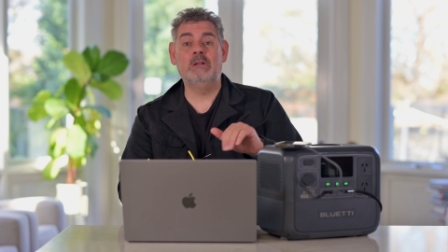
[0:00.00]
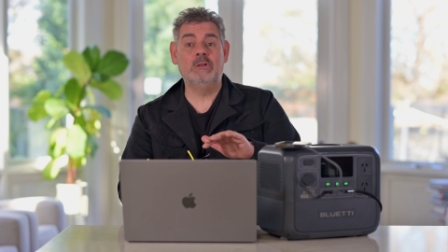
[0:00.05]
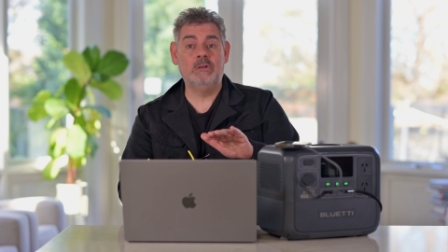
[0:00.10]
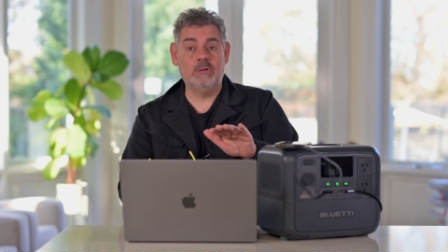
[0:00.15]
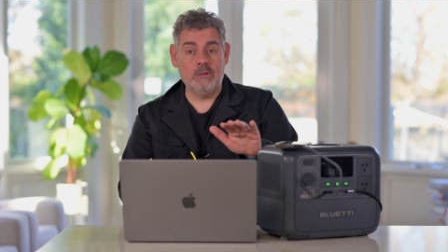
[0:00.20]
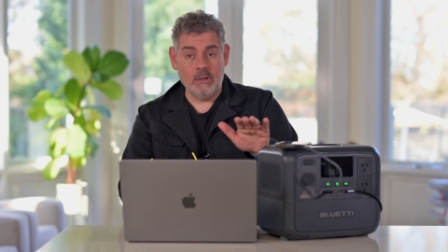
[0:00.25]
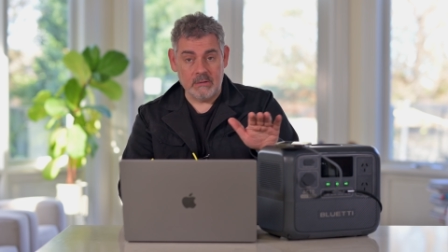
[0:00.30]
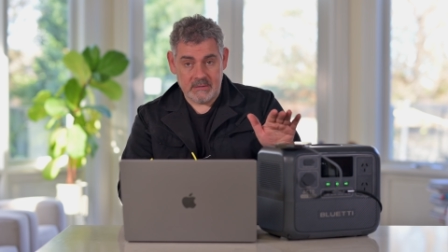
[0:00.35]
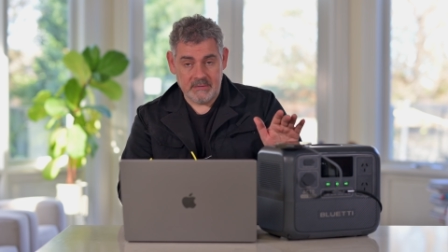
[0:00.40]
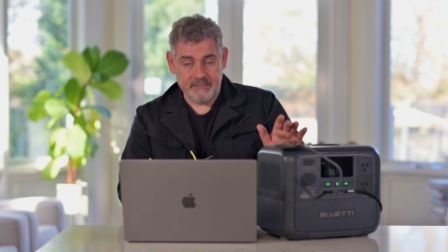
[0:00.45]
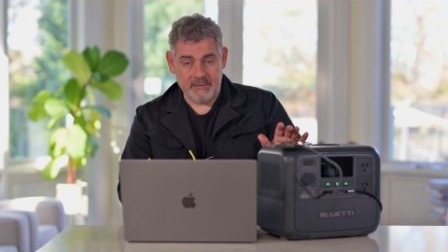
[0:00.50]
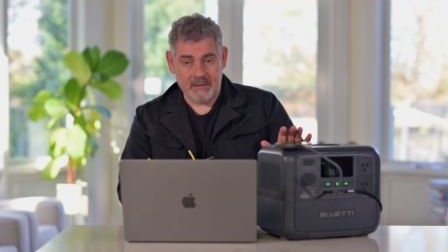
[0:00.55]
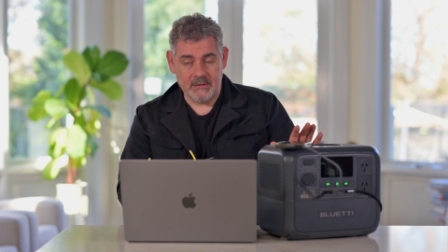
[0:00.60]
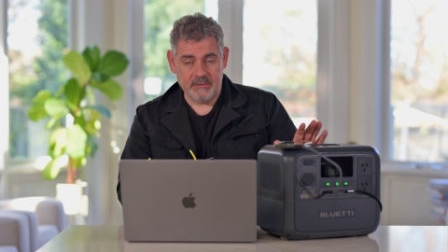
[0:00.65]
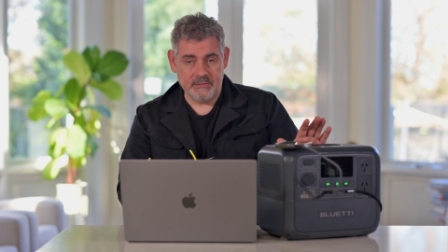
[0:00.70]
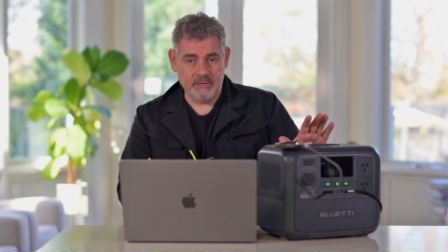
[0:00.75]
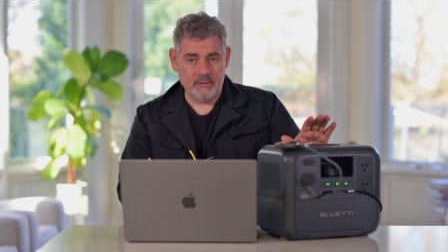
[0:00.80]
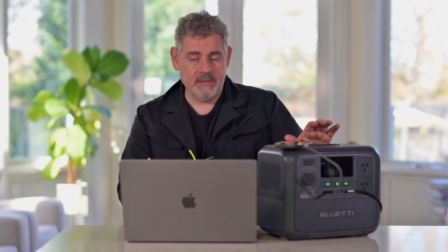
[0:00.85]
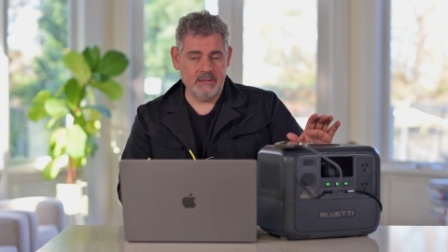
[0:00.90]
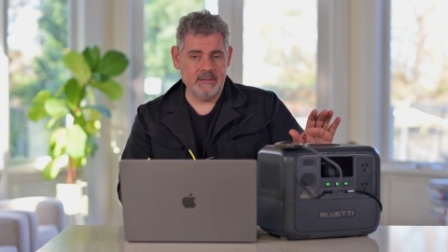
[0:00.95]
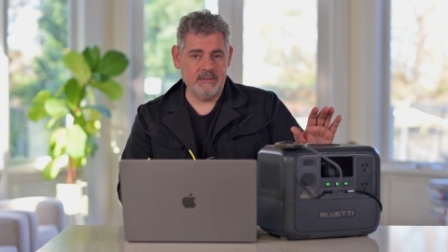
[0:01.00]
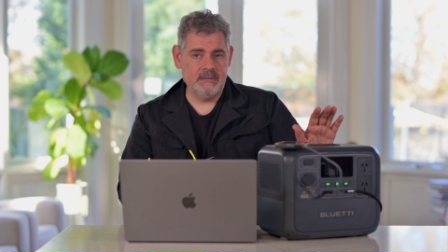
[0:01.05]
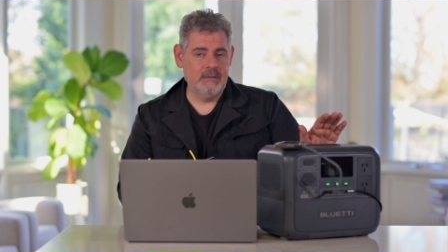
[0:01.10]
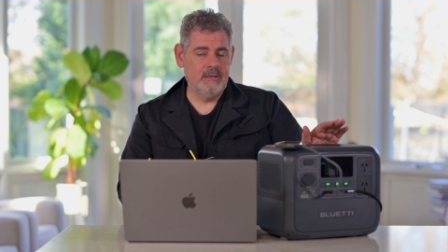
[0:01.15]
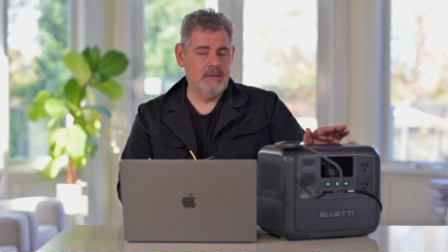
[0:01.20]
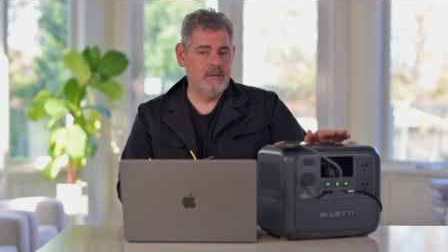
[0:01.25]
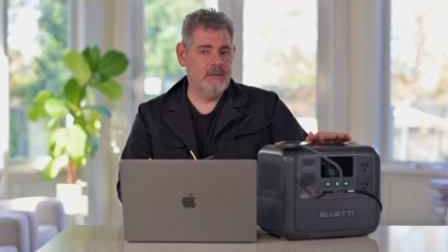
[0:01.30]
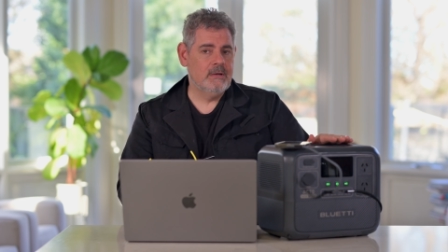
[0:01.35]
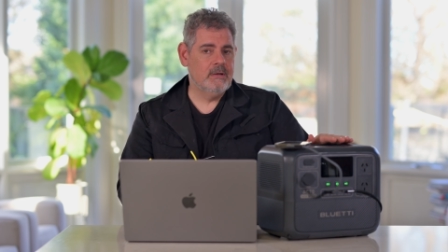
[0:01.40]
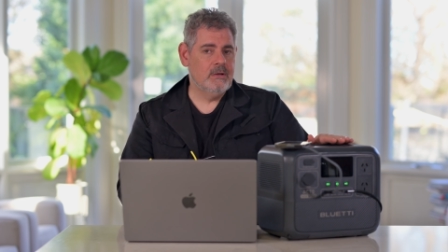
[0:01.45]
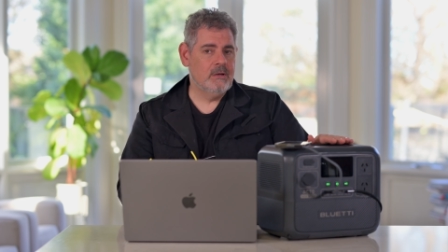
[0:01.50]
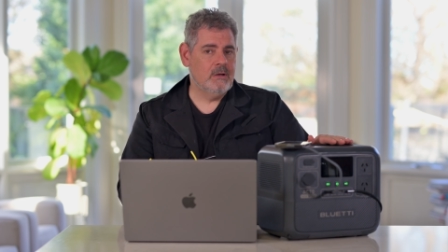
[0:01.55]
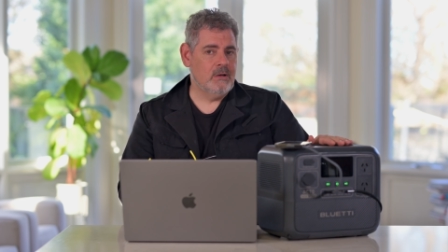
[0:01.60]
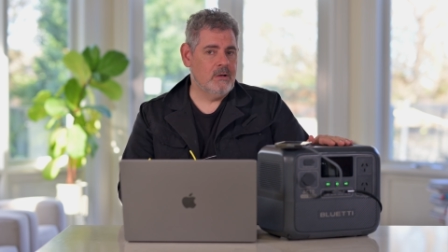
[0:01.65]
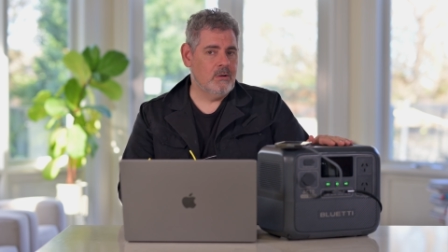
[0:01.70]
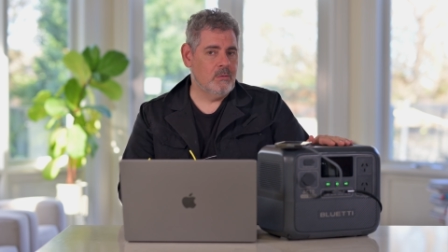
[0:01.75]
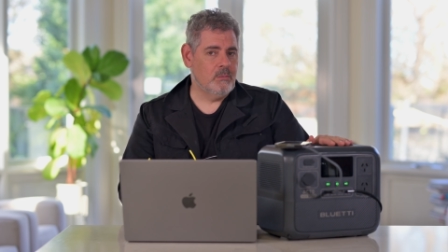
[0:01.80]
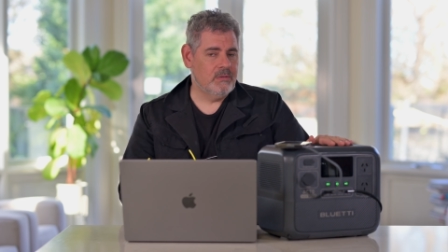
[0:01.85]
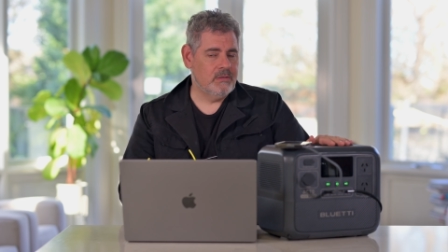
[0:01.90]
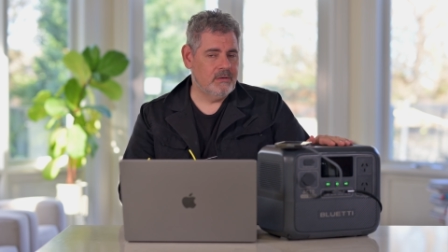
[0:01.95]
lots of electronics
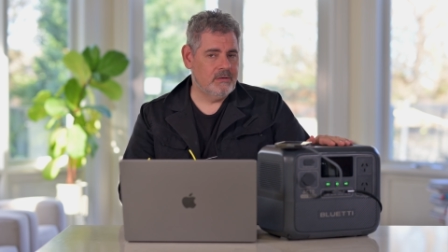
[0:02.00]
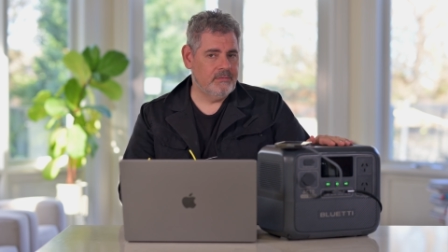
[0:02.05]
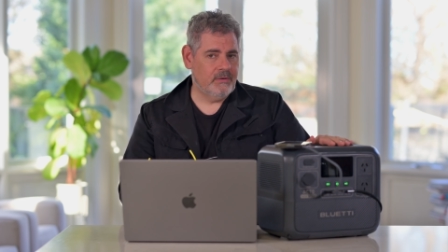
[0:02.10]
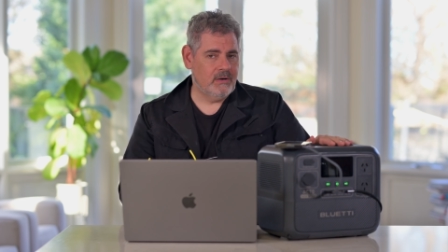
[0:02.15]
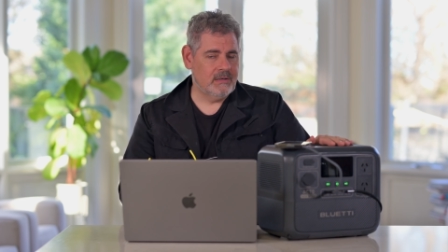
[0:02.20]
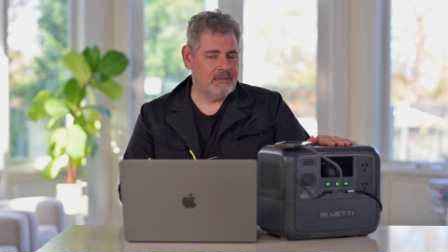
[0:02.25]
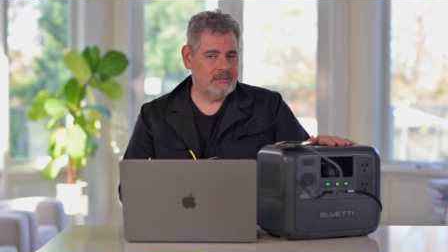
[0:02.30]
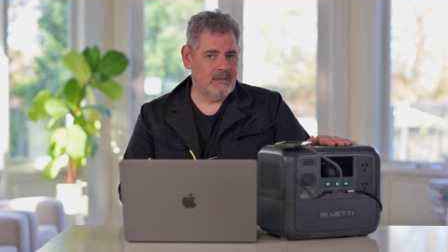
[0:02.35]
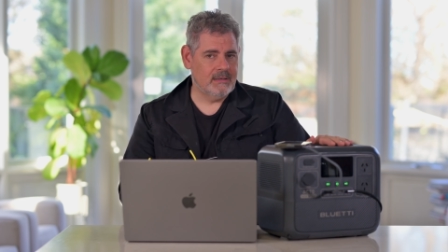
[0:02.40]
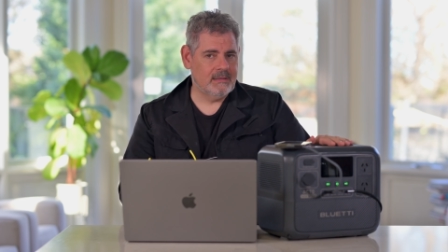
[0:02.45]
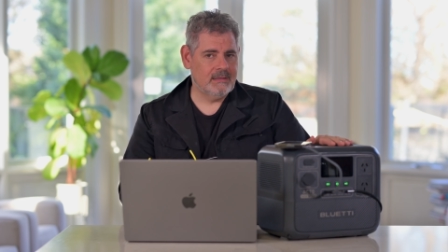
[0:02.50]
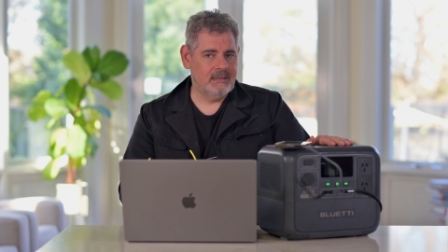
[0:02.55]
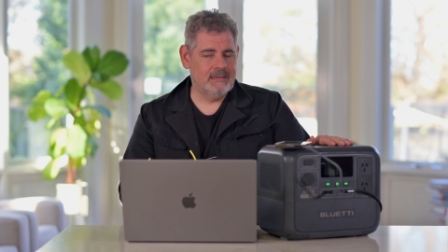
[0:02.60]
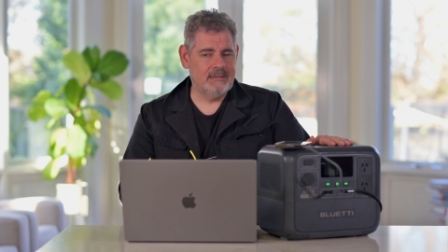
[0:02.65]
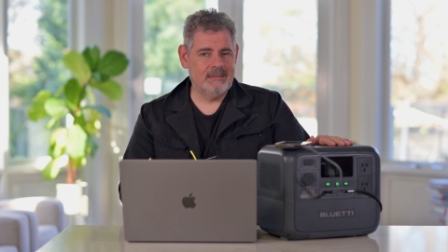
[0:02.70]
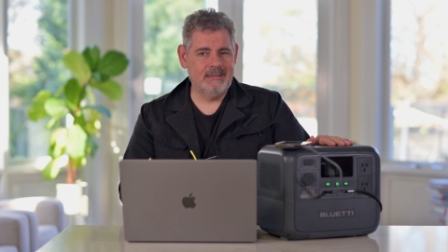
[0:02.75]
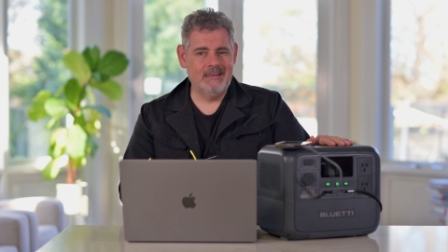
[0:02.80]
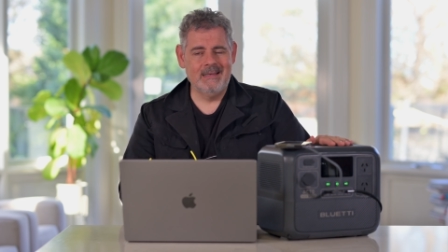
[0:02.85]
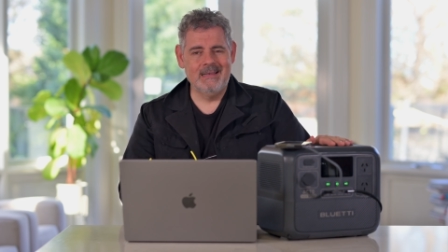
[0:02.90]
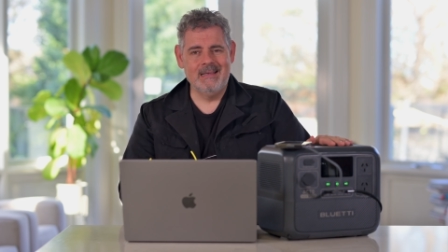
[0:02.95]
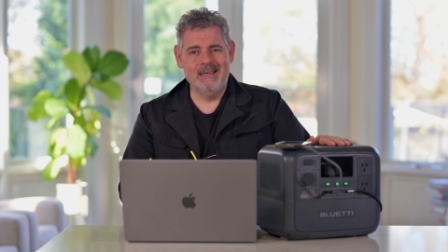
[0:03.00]
with a device like this.